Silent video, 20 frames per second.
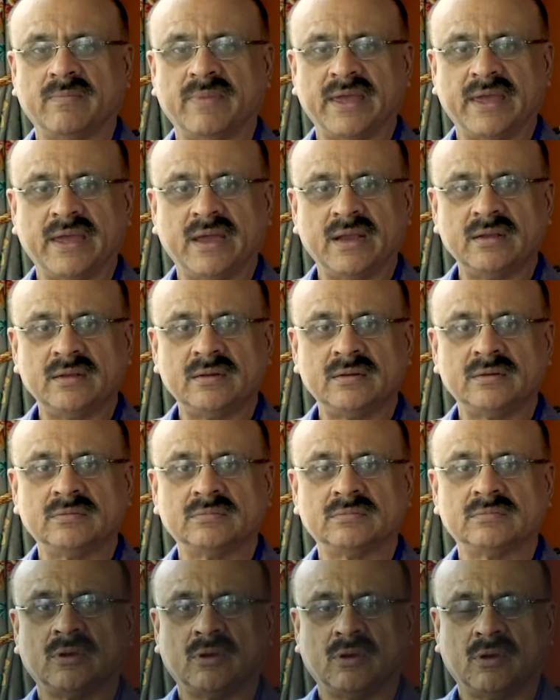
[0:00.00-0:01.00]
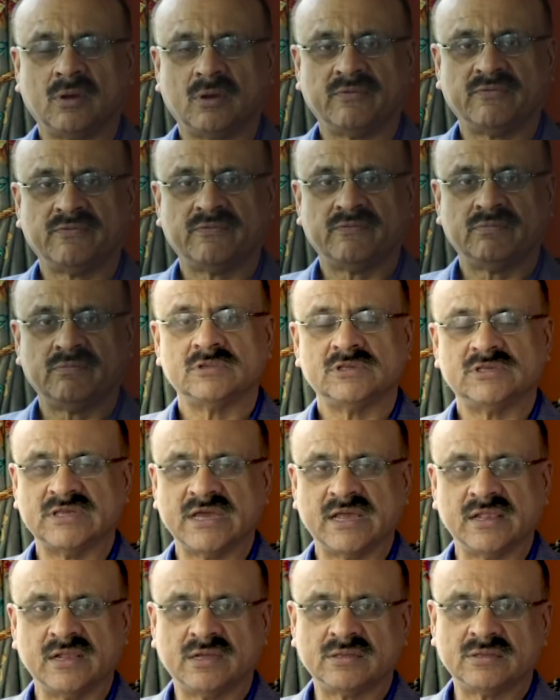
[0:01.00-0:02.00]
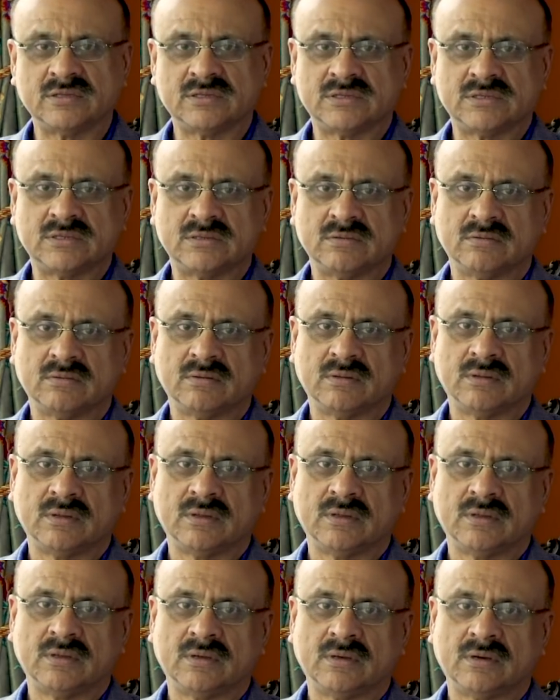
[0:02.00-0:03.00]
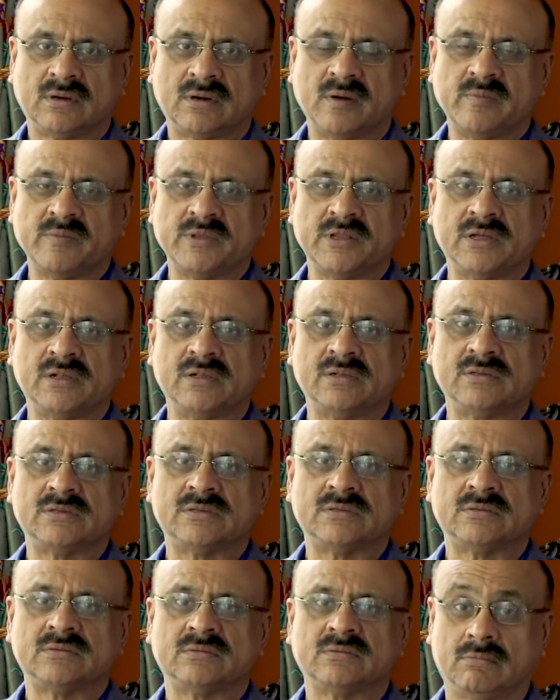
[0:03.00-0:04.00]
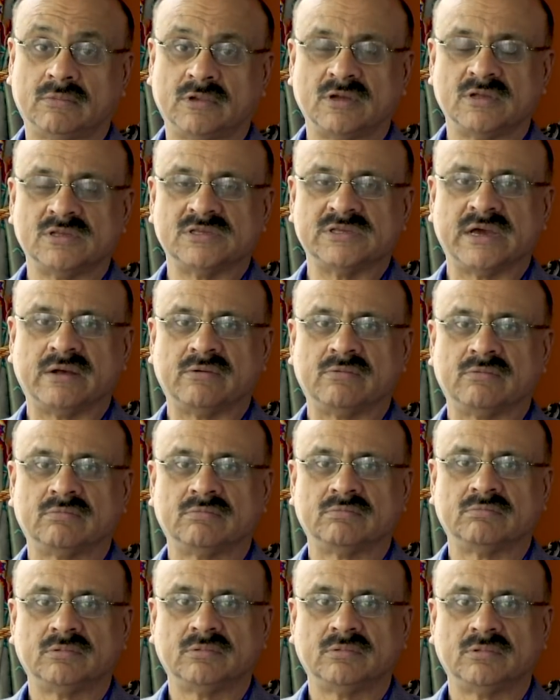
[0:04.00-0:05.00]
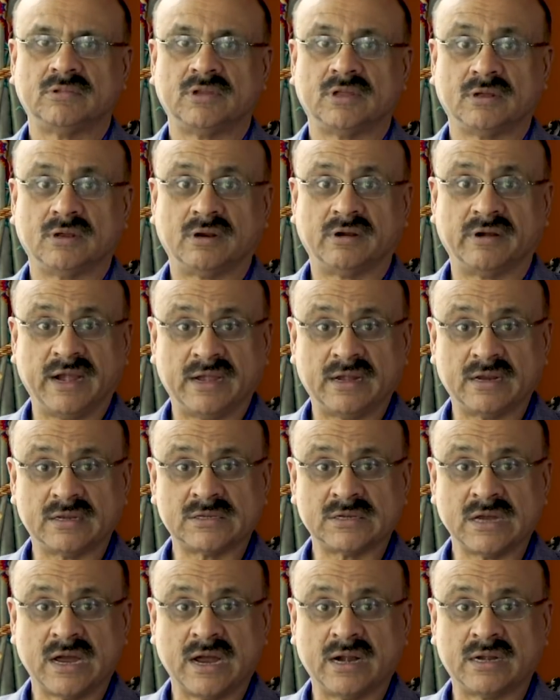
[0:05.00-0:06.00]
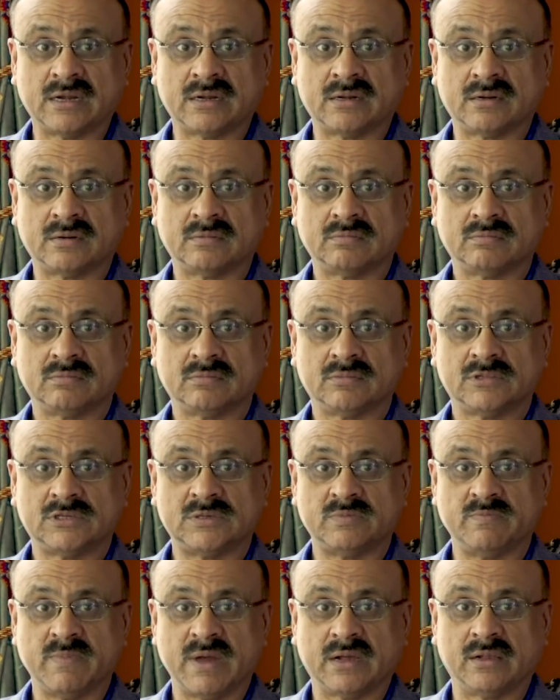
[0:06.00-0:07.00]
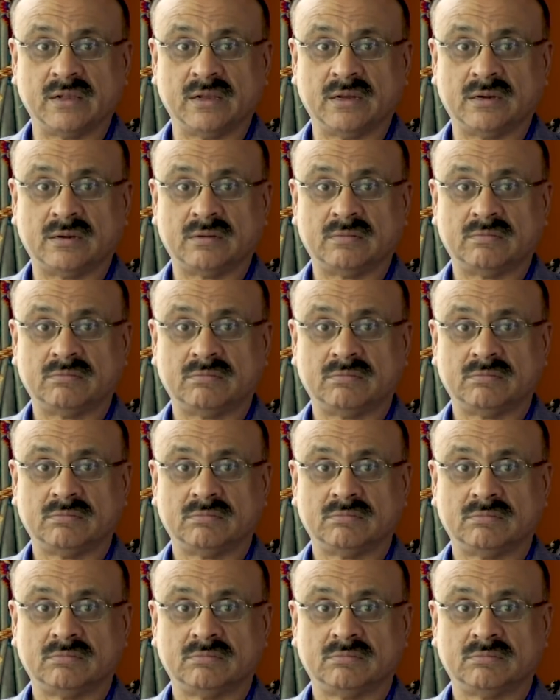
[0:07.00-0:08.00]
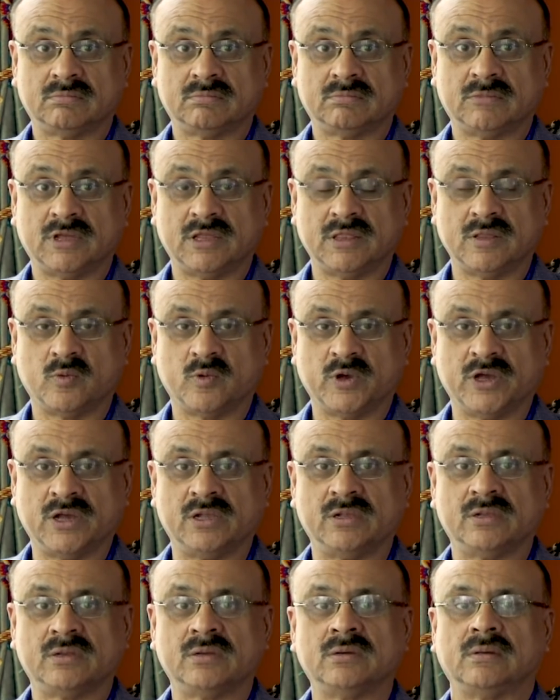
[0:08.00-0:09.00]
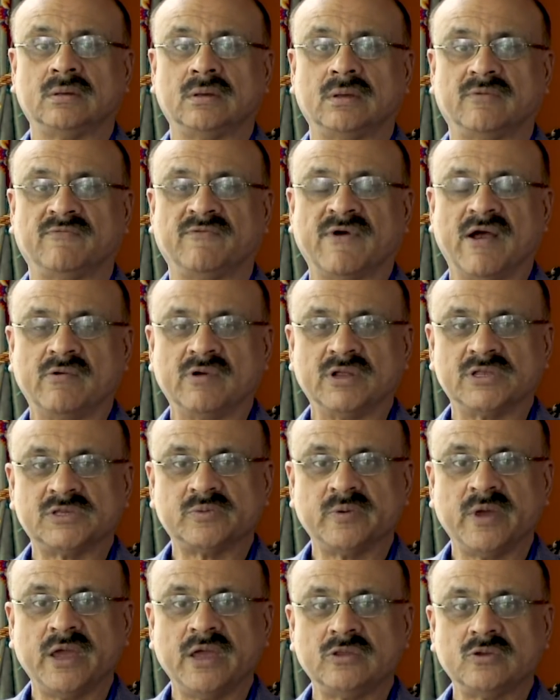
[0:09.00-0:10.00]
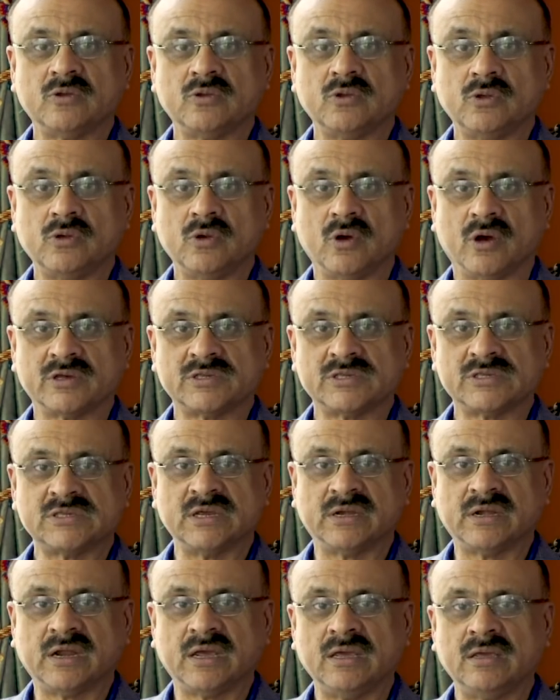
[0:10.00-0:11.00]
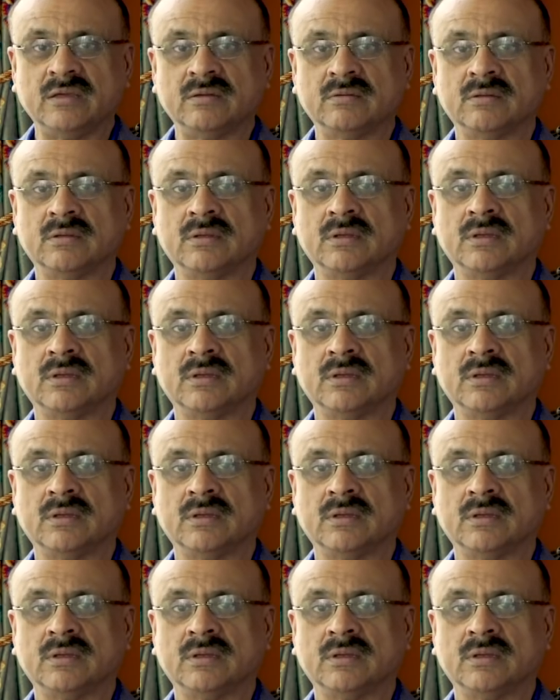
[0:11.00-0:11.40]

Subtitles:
a band of zealots, criminals, turns out the greatest art smuggler in the world. It found its way into New York City